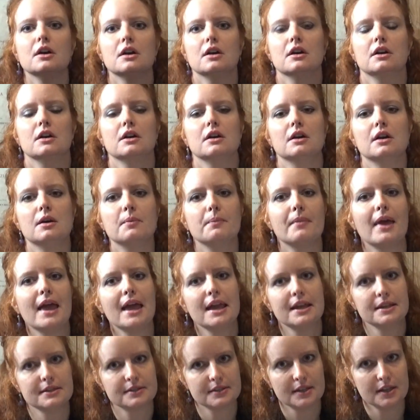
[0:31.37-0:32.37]

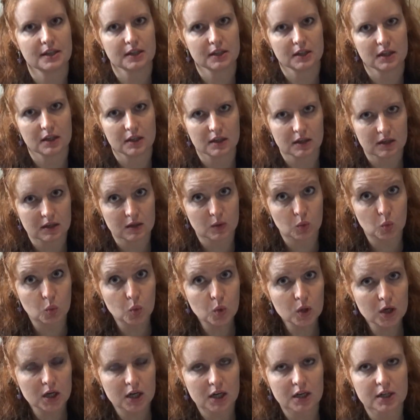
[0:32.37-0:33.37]
amazing
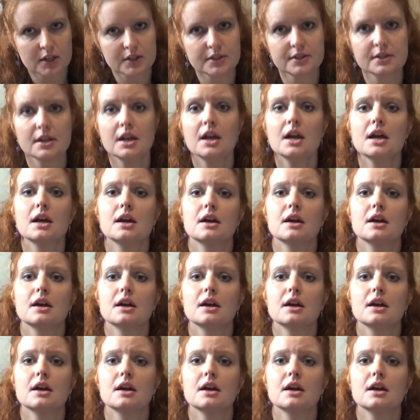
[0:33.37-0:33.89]
works,